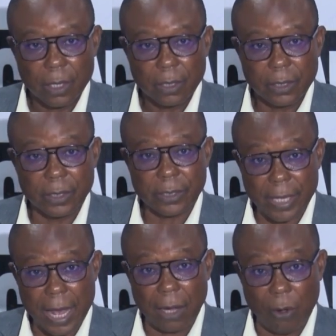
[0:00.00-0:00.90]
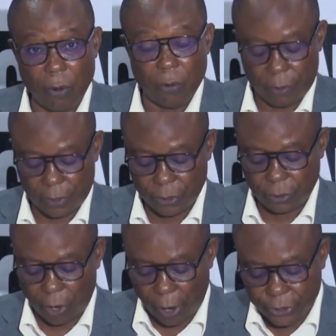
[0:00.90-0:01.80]
The CLO
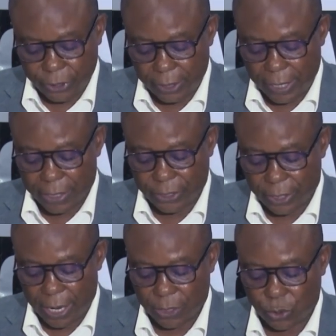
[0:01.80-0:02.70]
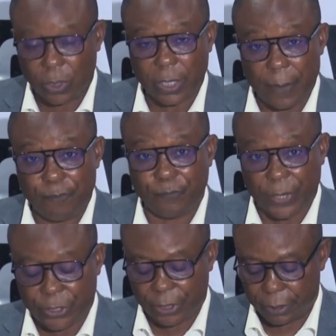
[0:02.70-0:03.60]
is urging Nigerians to keep
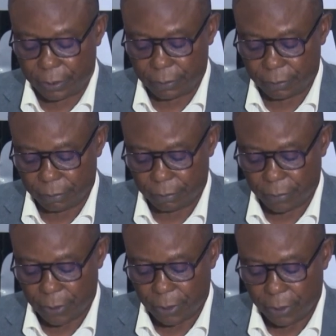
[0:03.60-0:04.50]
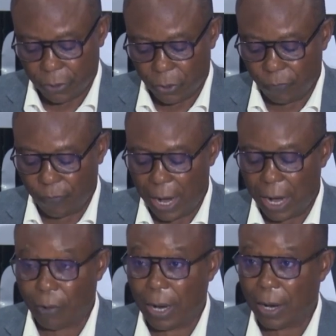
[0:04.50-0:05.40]
vigil over
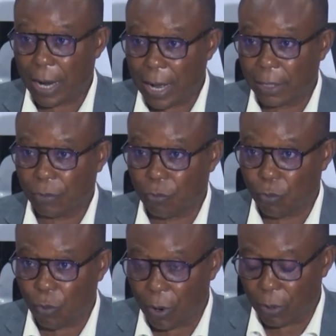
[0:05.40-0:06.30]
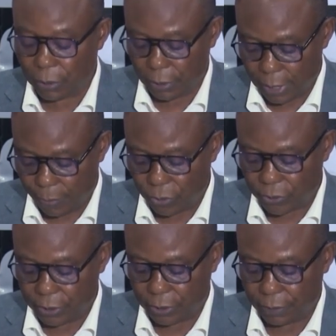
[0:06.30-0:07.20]
our hard-won
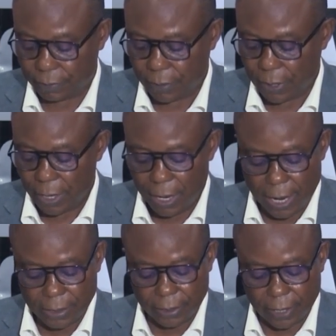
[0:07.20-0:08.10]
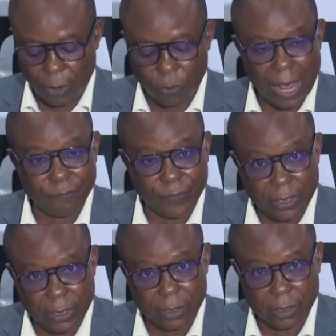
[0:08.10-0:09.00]
democracy, as the regular
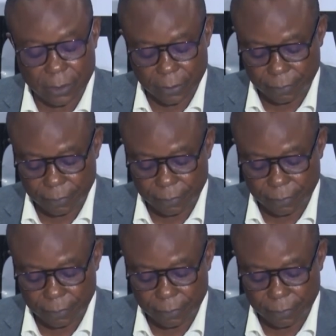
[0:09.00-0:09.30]
visits